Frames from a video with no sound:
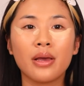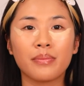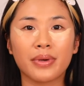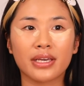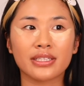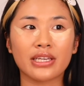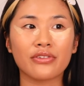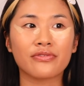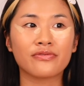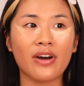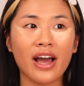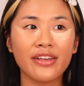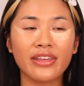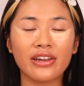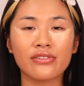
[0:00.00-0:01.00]
because I
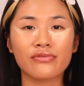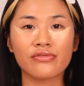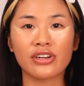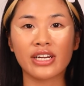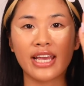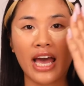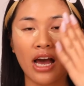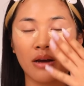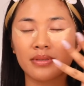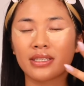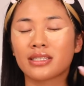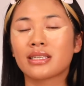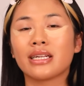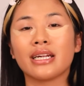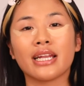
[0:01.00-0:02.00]
find that it really helps
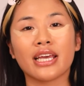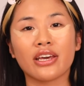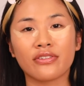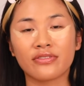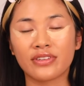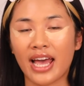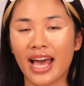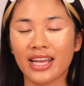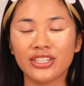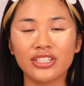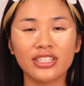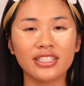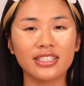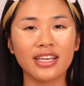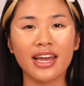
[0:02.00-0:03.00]
just lift and
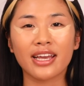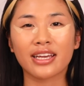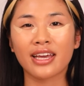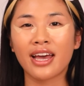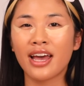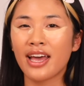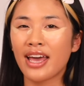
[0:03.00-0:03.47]
just like